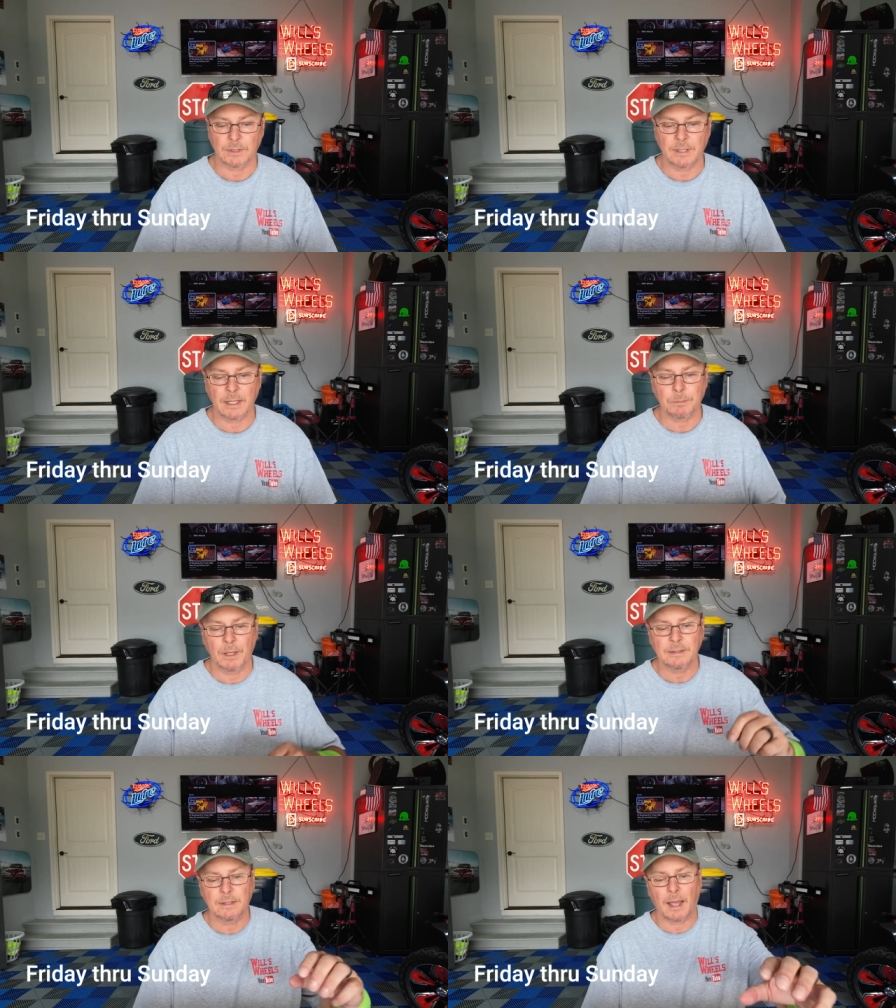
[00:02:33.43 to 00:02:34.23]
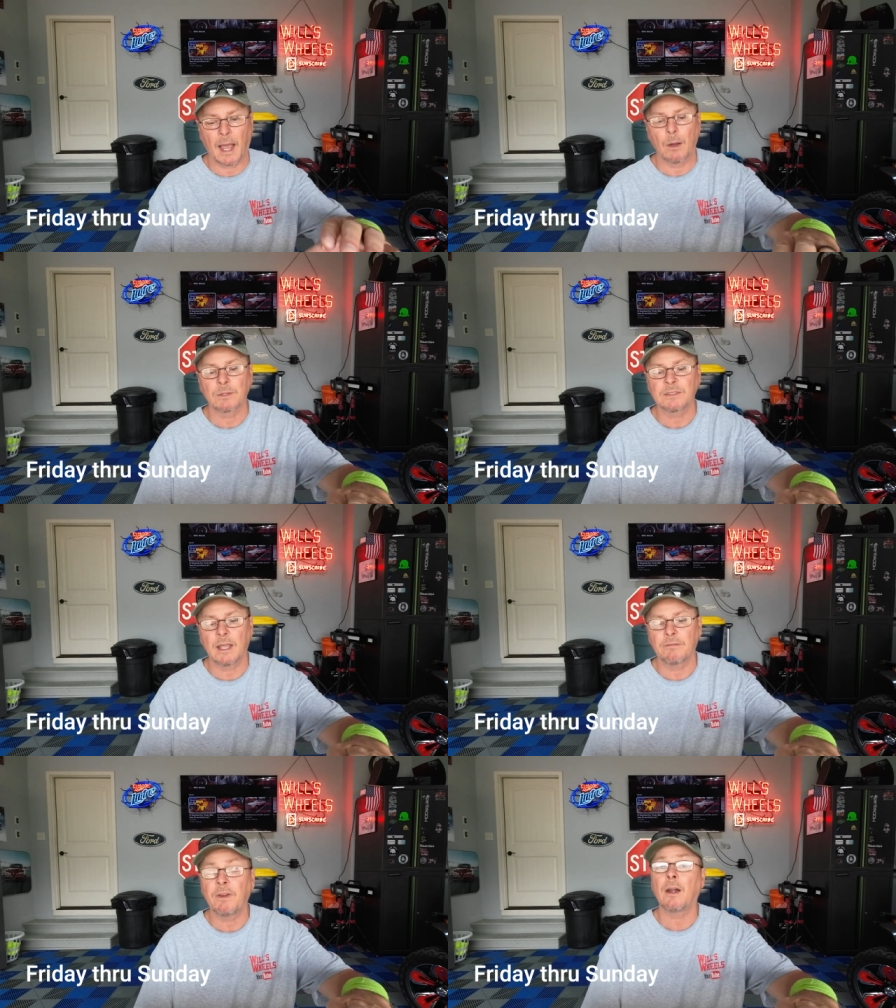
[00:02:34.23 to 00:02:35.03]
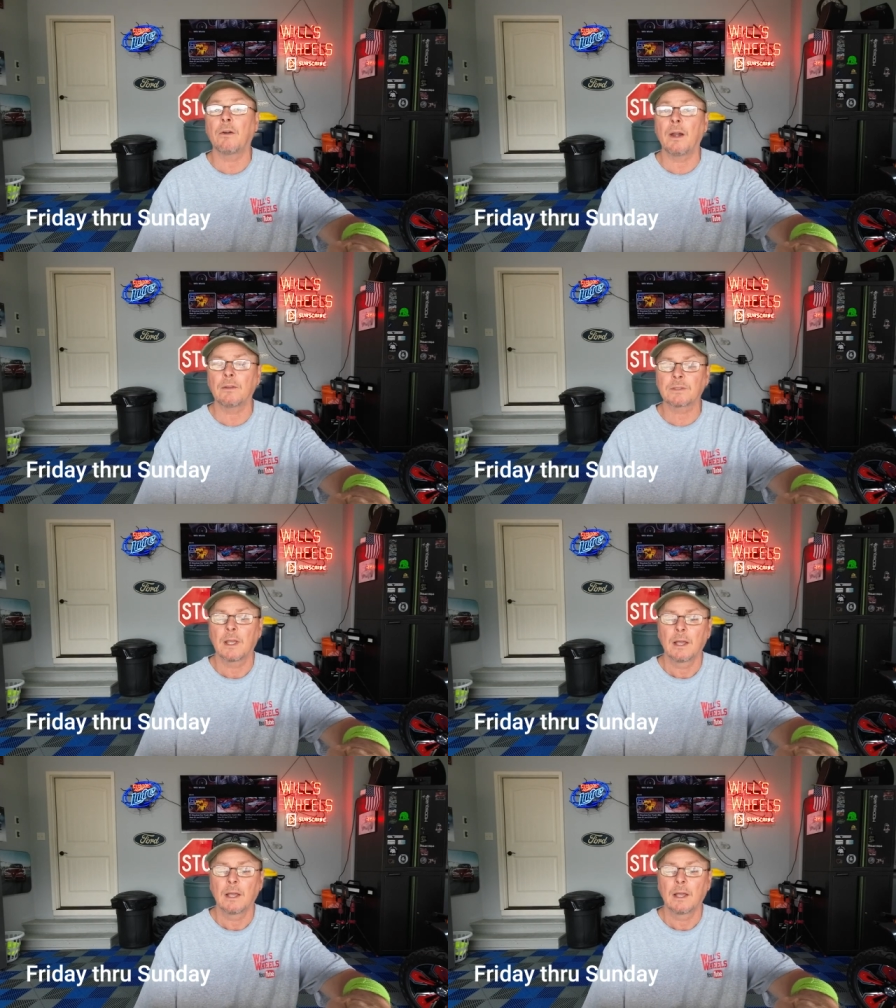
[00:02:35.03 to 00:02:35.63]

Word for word: It takes place at the Iowa State Fairgrounds